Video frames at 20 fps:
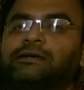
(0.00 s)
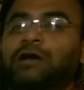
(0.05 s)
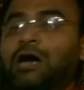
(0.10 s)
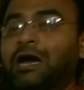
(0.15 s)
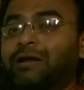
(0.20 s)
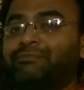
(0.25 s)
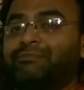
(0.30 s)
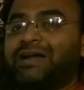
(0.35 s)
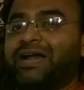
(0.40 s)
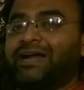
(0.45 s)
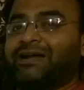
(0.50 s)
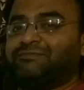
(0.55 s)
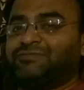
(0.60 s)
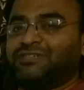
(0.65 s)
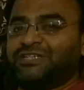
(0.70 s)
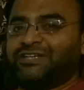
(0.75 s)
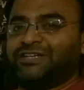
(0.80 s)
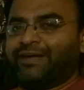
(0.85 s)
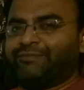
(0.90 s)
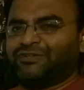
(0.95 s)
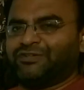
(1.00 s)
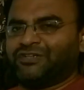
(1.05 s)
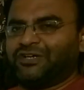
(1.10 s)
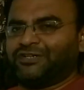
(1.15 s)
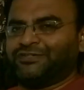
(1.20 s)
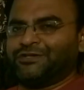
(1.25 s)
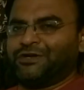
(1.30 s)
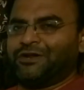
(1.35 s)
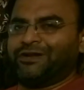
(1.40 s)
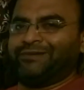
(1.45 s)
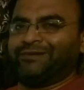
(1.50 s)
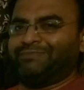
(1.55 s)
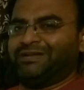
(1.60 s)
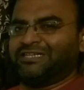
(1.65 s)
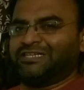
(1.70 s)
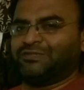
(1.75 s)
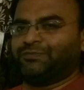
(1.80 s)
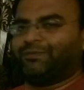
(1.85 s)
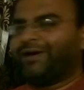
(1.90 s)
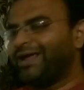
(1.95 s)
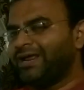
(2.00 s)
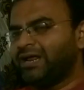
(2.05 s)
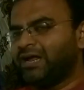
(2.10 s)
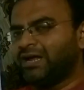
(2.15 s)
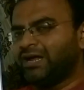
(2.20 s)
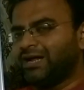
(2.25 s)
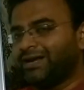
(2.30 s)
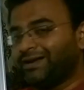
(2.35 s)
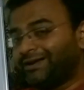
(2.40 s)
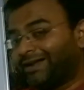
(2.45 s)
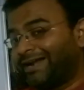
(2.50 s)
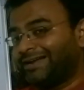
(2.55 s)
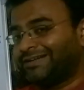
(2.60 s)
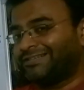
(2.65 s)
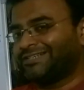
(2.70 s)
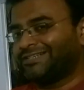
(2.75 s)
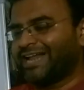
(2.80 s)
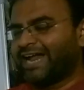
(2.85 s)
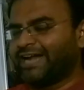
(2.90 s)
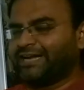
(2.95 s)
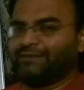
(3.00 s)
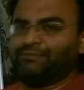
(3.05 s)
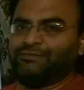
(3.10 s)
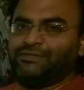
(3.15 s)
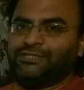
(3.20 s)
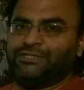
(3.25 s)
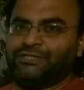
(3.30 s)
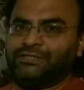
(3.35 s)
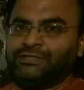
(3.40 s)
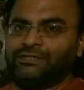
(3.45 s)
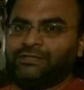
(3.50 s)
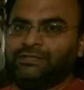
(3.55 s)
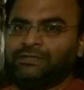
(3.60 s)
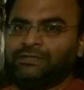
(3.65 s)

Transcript: carbon atoms in diamond structure are replaced by nitrogen atoms.